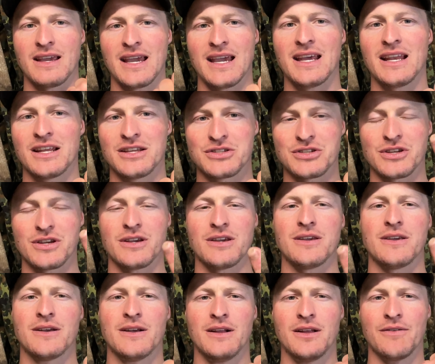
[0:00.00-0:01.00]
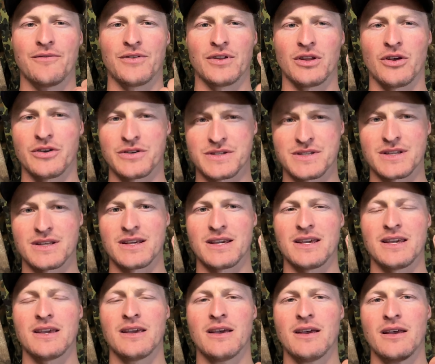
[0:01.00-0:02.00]
energy,
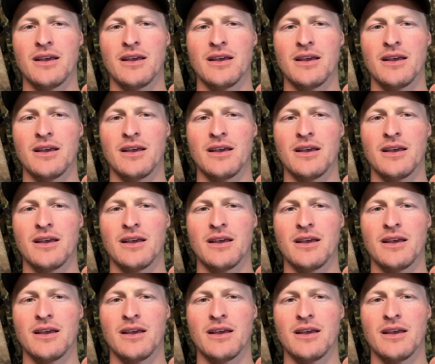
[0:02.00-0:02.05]
velocity,